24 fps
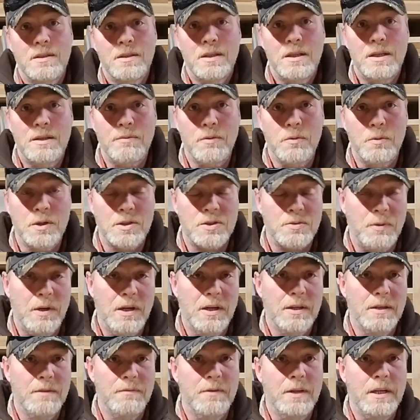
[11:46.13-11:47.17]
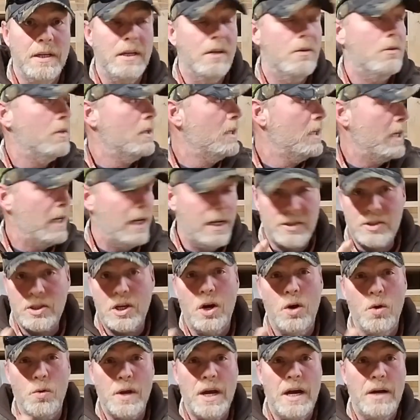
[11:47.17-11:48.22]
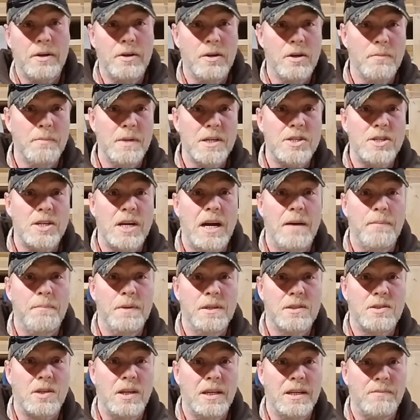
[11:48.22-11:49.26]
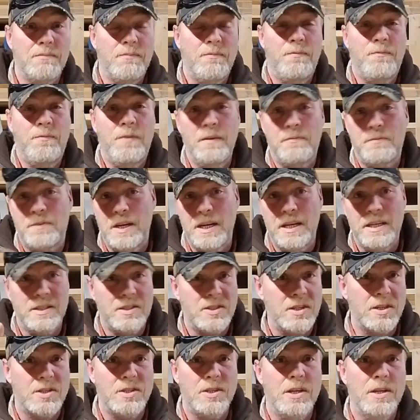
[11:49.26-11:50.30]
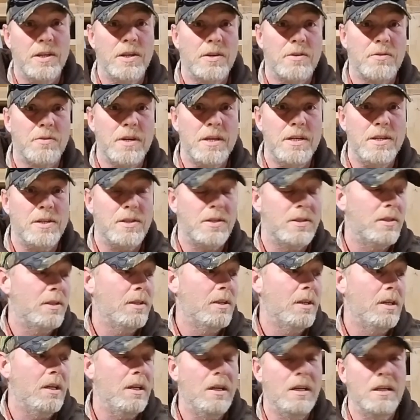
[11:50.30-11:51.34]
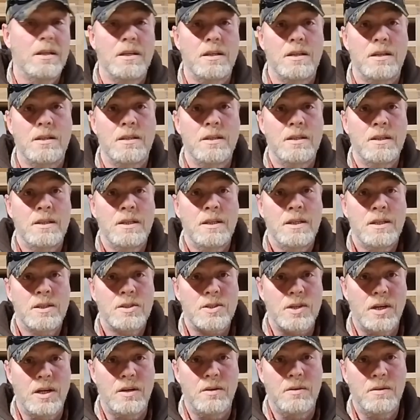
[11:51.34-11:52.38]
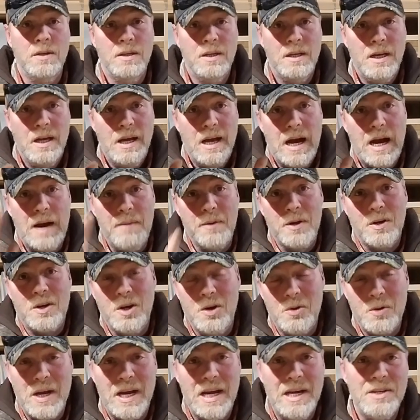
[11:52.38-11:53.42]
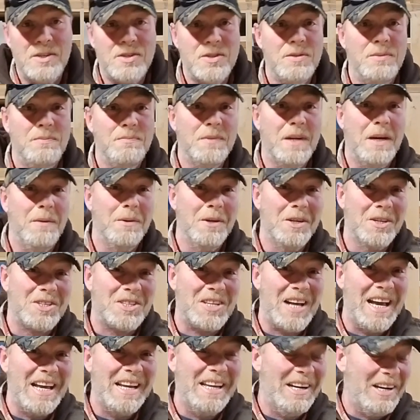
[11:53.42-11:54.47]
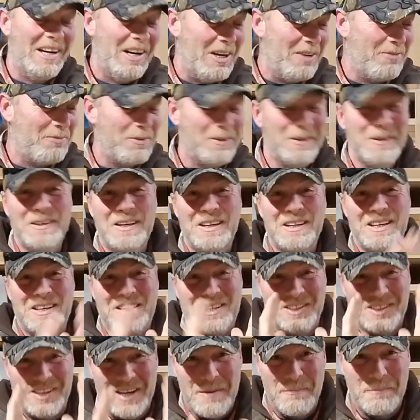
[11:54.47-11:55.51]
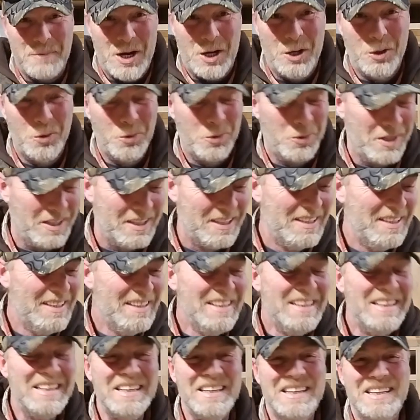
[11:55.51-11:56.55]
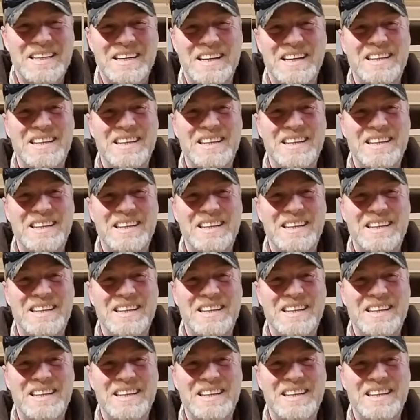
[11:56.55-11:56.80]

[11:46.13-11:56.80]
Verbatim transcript: every once in a while in the video. It's cold out here in my shop. It's like 15, 16 degrees. And uh, so I'm going to go, guys. I'm going to sign off because I'm cold. Uh,